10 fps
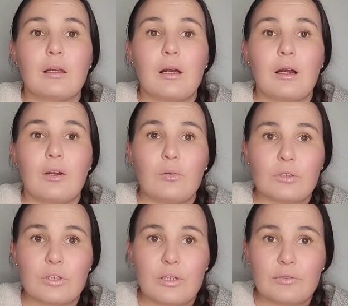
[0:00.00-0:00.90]
I
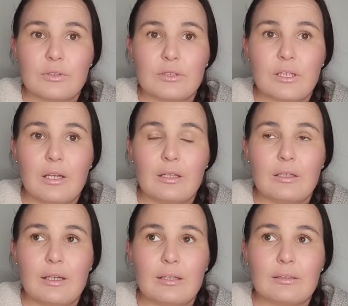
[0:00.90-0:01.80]
also have to say
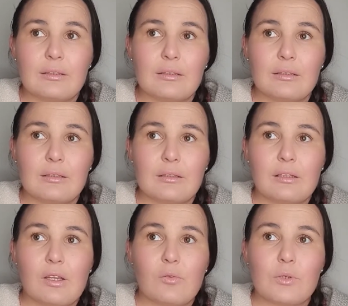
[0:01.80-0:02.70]
that
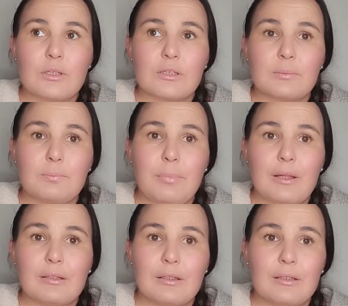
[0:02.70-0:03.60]
there was
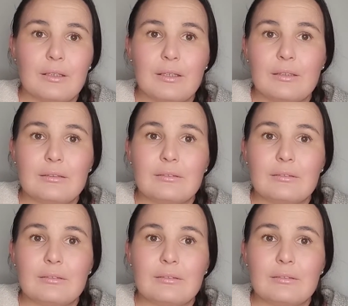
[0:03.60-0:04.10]
patterning